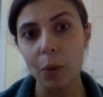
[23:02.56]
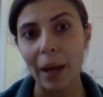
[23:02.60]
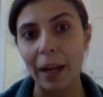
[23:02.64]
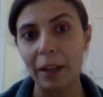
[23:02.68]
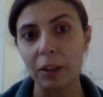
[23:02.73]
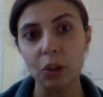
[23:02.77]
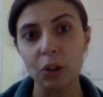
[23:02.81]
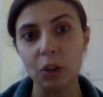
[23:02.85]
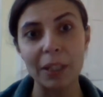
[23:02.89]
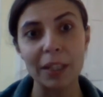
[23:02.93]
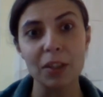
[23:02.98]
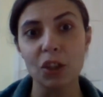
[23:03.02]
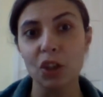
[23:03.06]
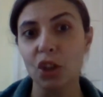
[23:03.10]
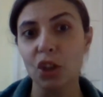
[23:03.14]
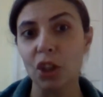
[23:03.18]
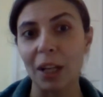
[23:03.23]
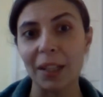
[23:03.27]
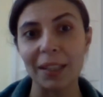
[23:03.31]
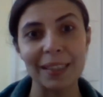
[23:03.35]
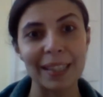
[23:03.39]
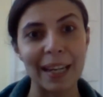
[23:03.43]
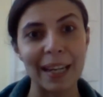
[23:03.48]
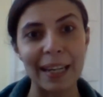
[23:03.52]
you actually is
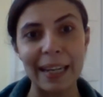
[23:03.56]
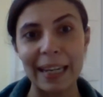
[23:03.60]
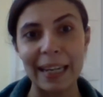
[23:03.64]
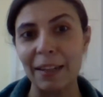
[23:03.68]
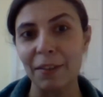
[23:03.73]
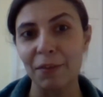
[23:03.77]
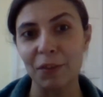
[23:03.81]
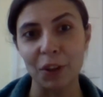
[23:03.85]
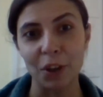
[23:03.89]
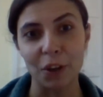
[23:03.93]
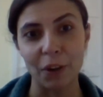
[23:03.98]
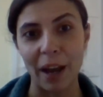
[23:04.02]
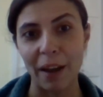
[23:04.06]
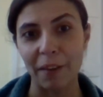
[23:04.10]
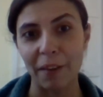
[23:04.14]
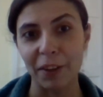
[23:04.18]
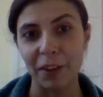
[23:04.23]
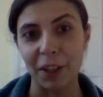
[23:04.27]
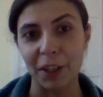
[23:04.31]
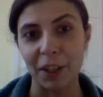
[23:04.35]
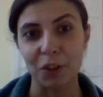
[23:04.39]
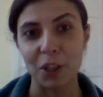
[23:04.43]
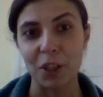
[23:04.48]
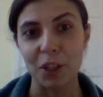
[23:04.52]
just an
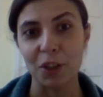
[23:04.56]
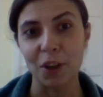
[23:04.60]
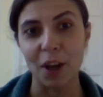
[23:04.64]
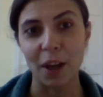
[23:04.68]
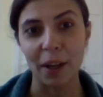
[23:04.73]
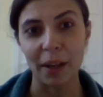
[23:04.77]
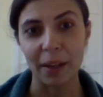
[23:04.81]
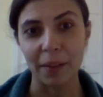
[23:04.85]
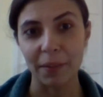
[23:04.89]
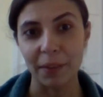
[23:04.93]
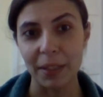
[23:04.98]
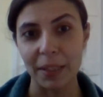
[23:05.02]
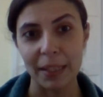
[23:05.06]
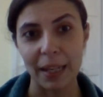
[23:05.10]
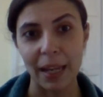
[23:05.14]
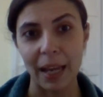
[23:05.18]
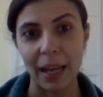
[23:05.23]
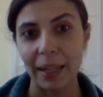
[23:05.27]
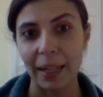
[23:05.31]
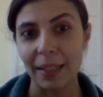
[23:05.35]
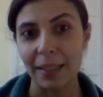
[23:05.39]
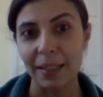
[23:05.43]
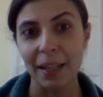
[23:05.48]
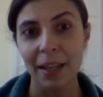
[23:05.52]
infographic. So it's not even
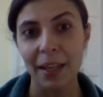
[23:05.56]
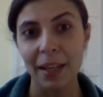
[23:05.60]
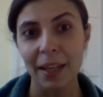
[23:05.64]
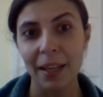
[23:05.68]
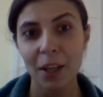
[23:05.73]
slides.